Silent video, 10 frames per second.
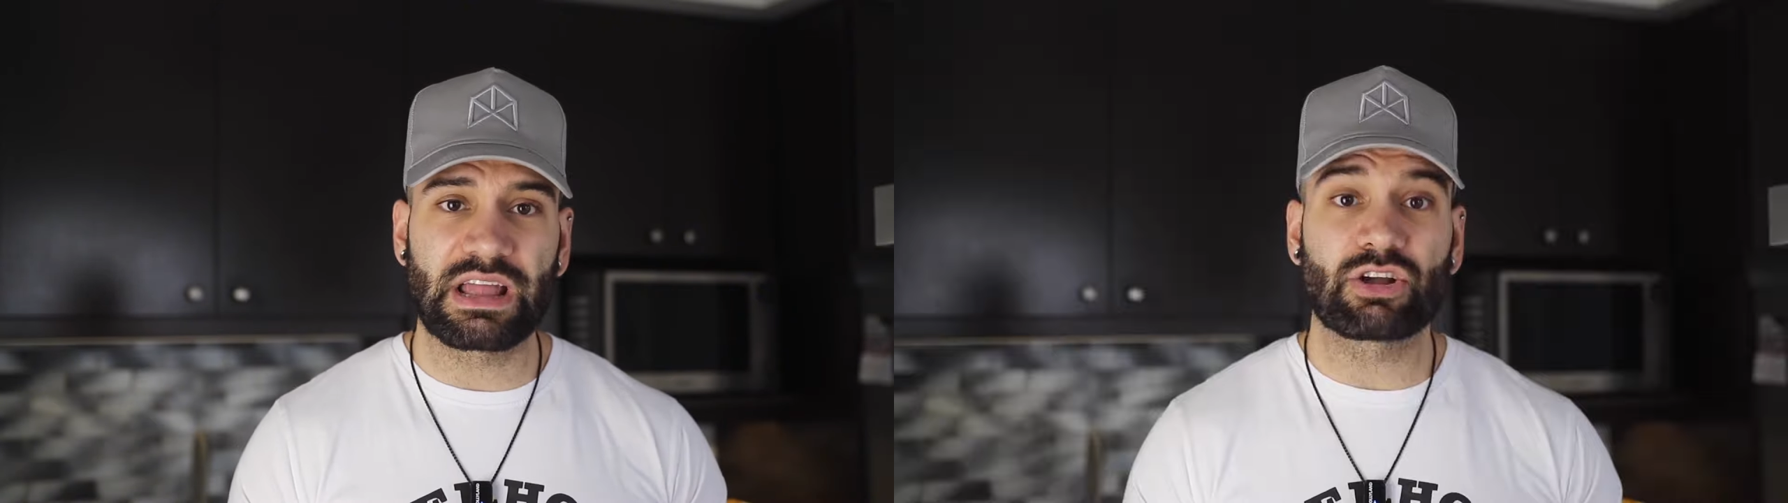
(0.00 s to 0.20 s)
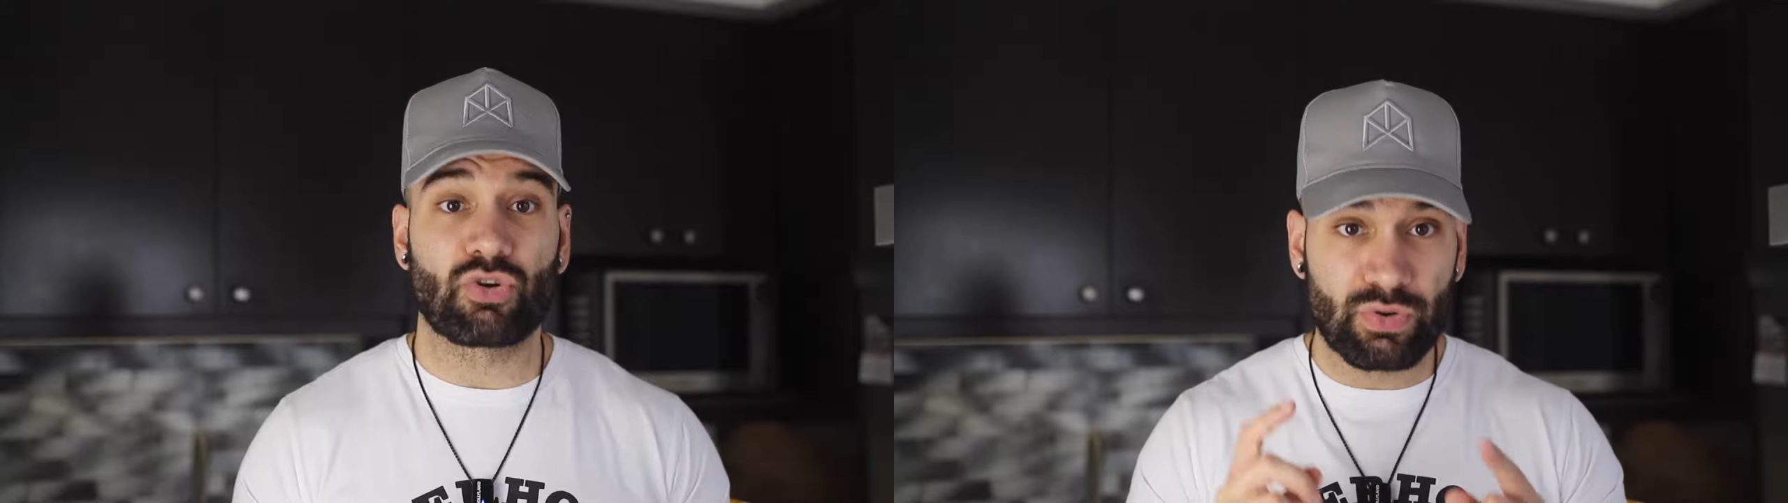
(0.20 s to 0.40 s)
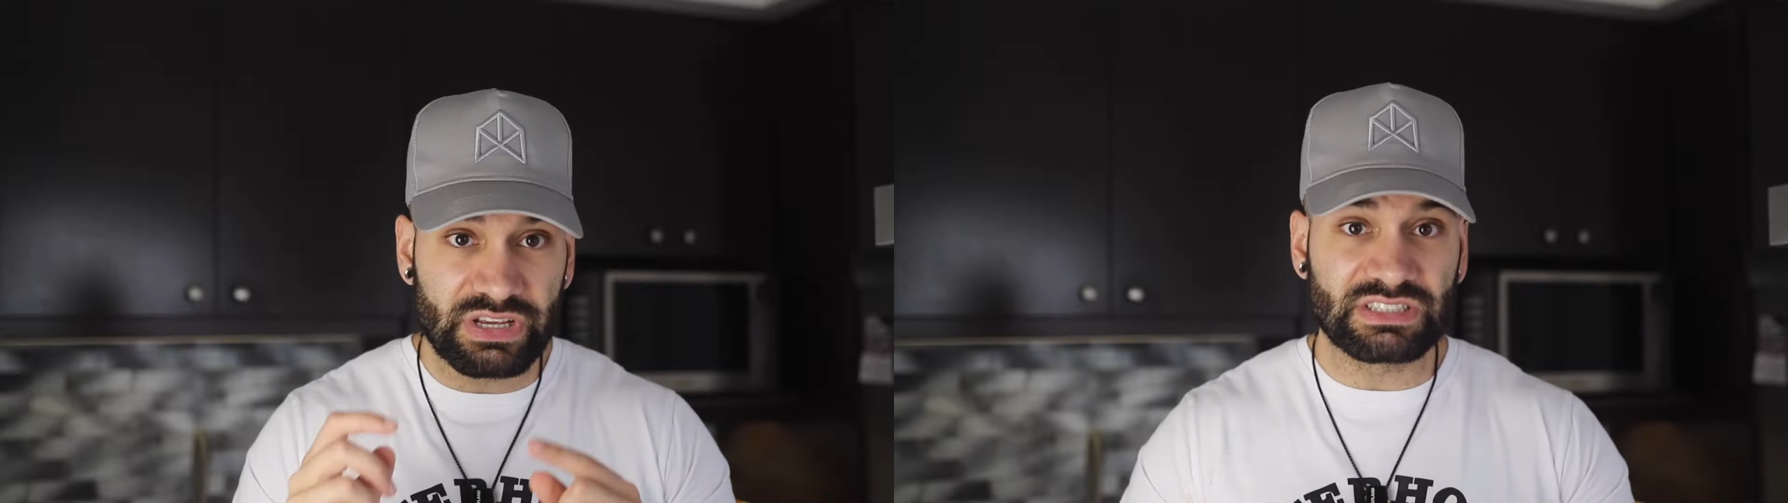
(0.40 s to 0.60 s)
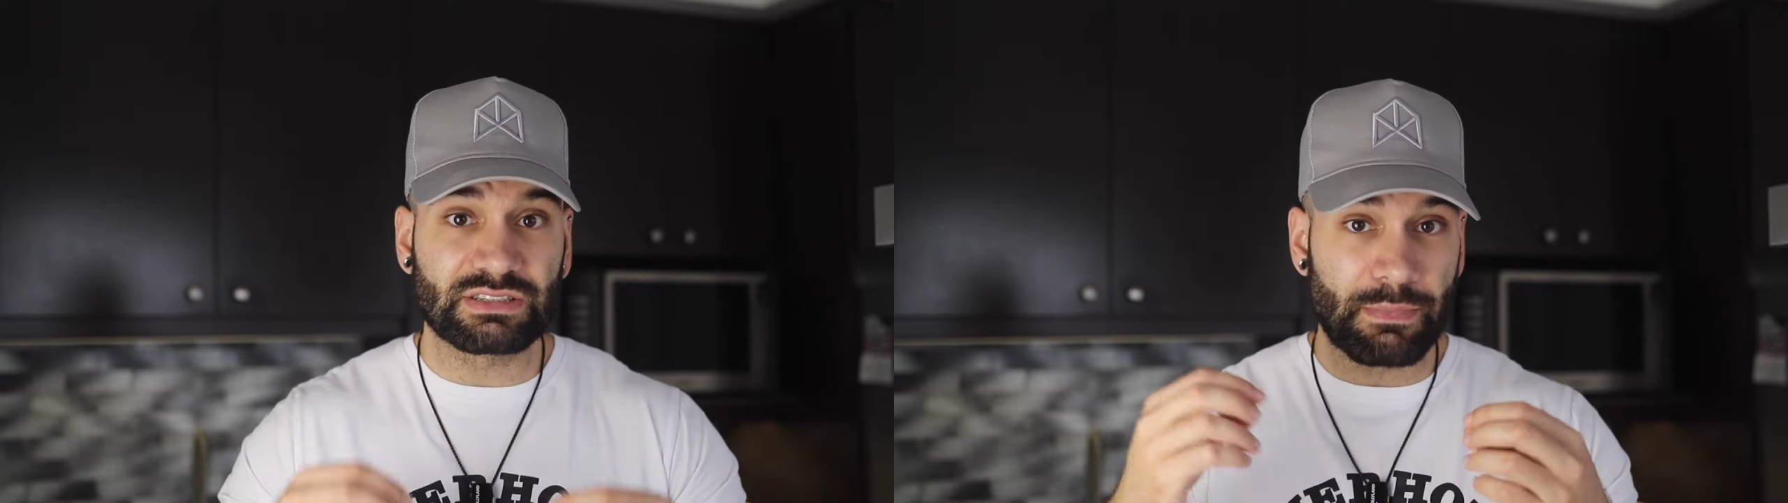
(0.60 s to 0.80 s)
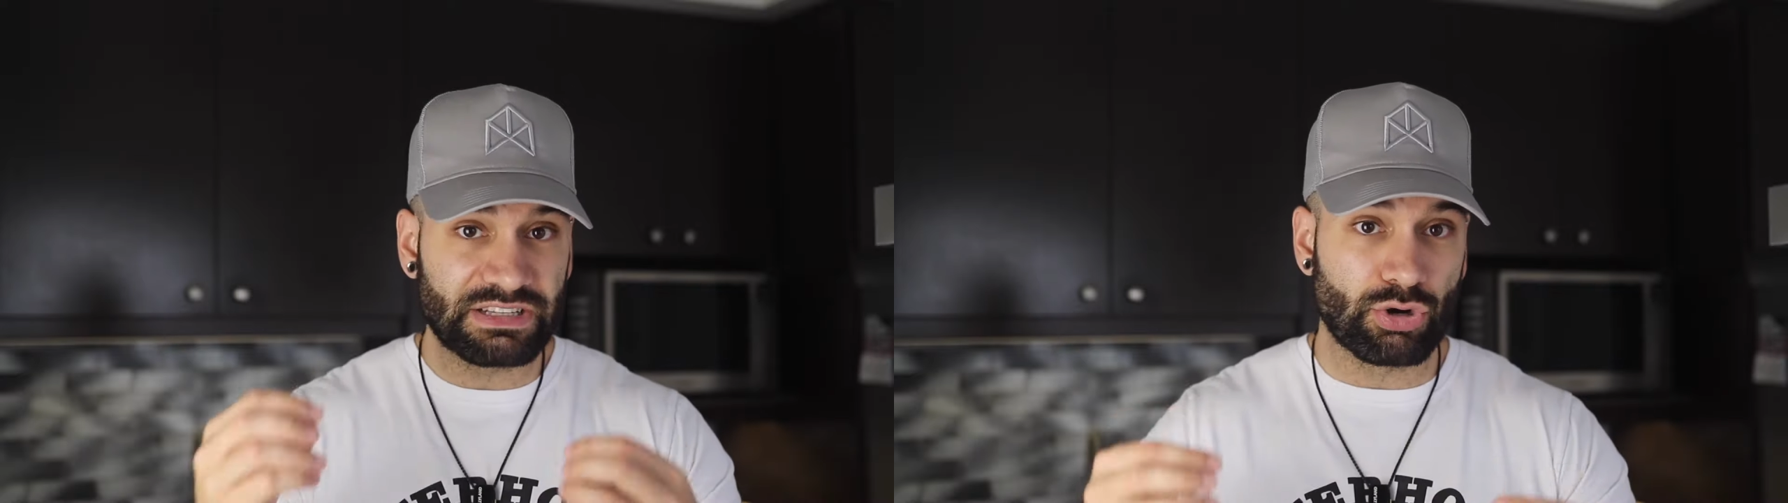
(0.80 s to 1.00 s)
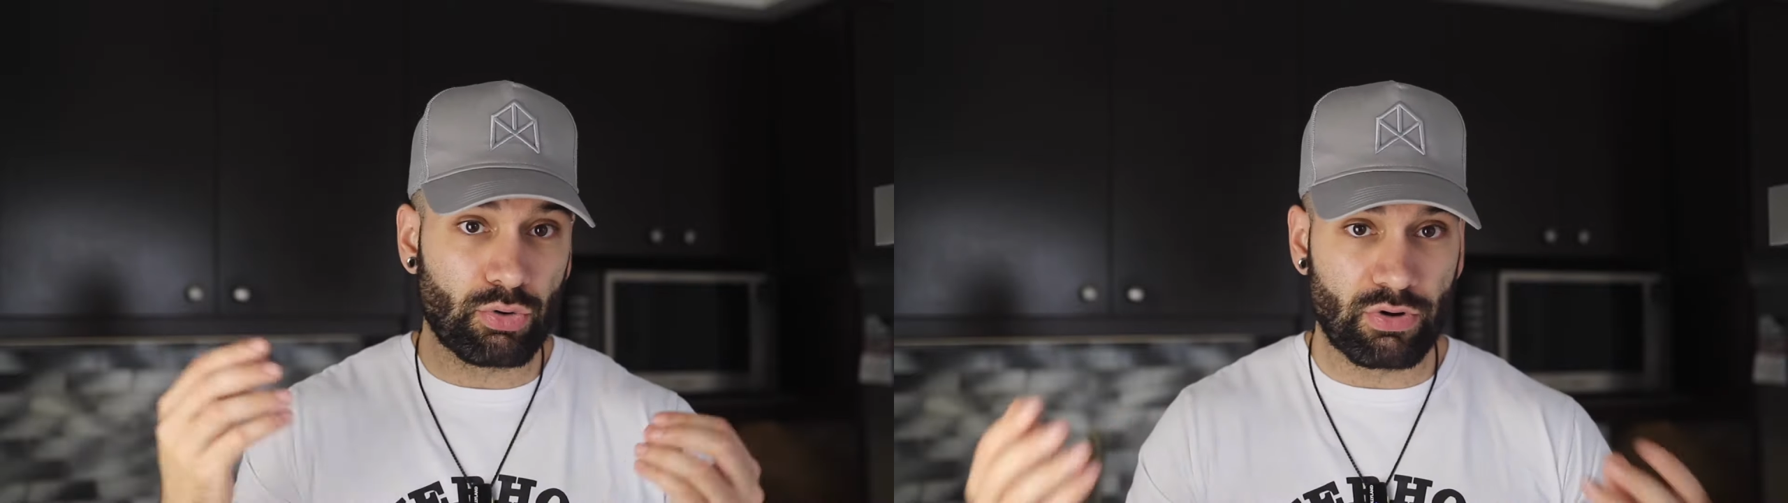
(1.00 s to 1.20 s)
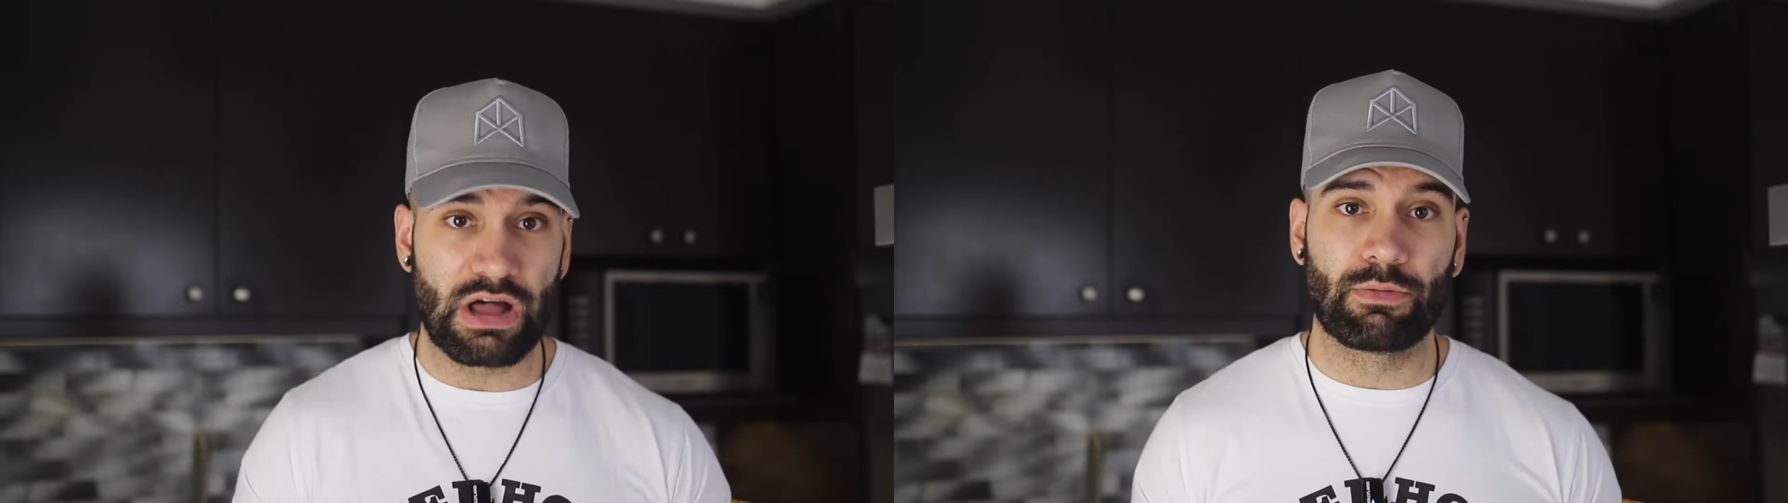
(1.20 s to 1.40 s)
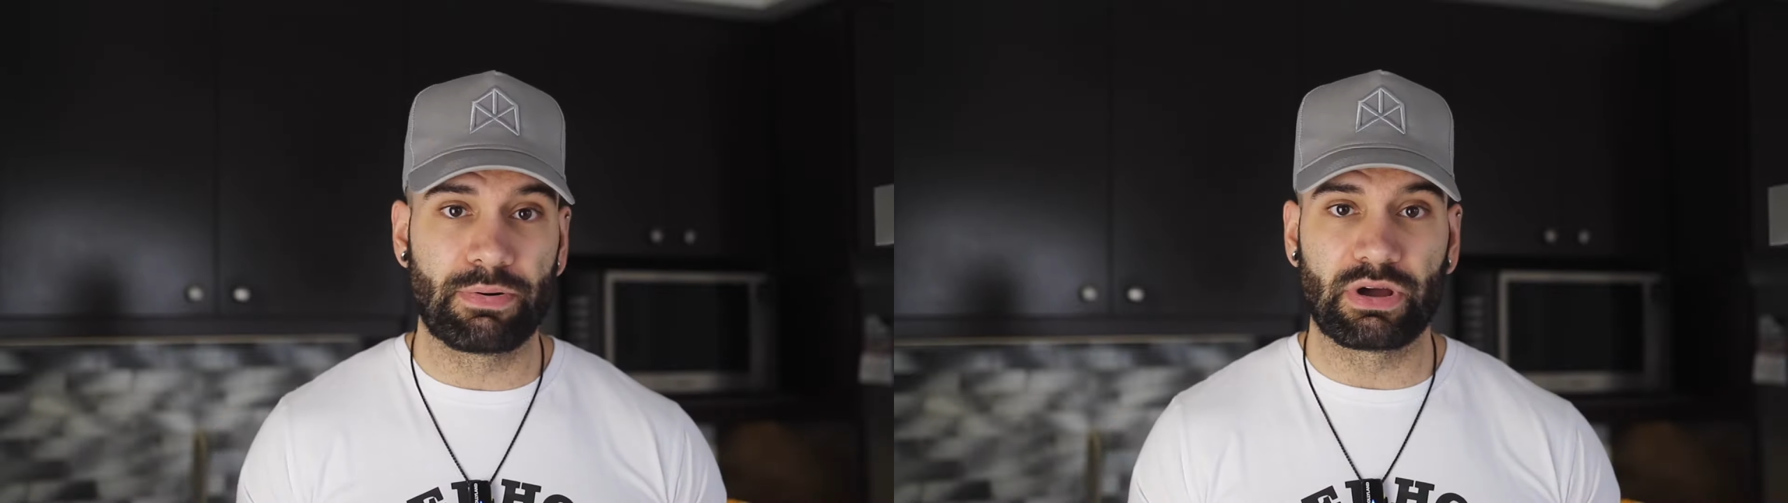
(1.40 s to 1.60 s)
I increased my total
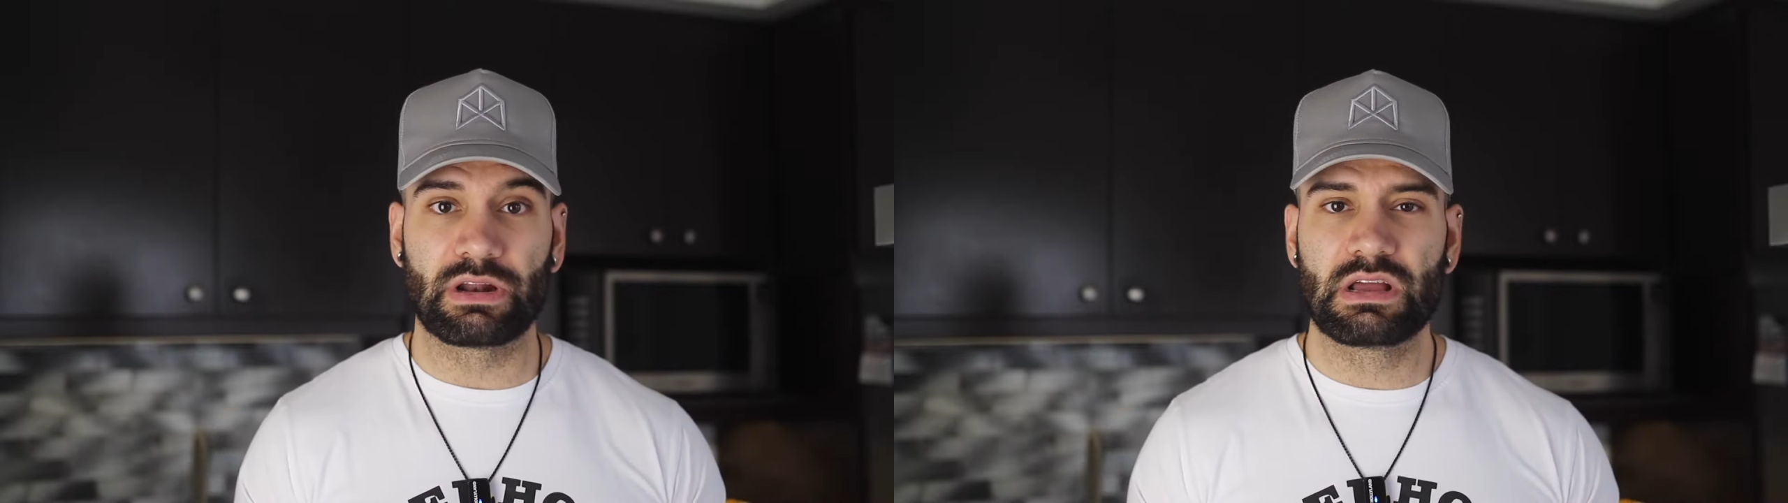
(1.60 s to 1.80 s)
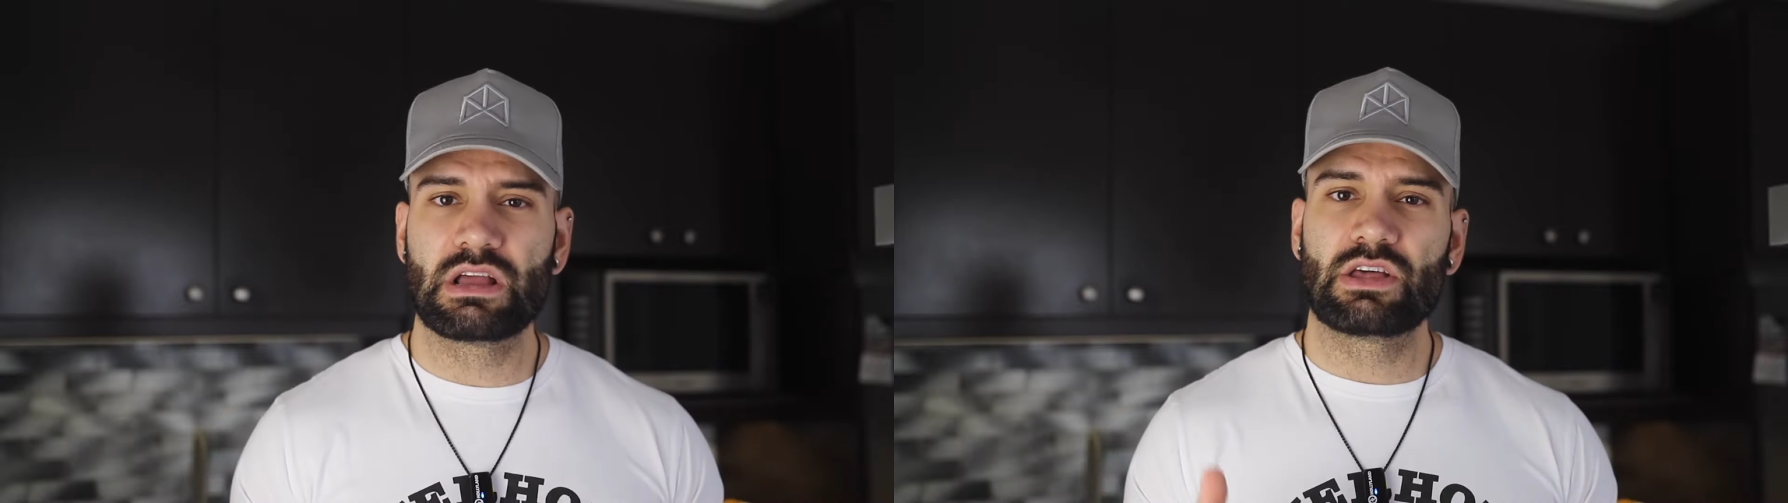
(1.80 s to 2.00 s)
output.